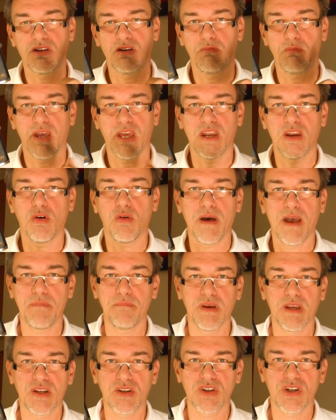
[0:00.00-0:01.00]
You may know my
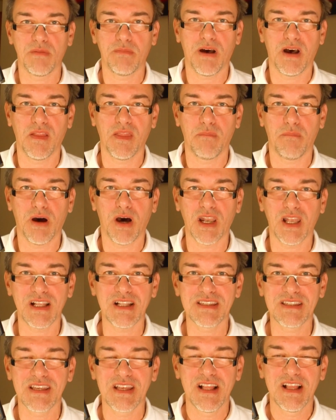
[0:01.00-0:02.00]
picture about the
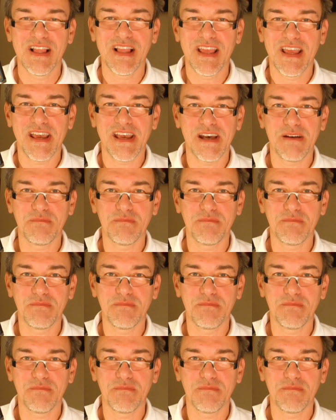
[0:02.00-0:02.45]
bottles.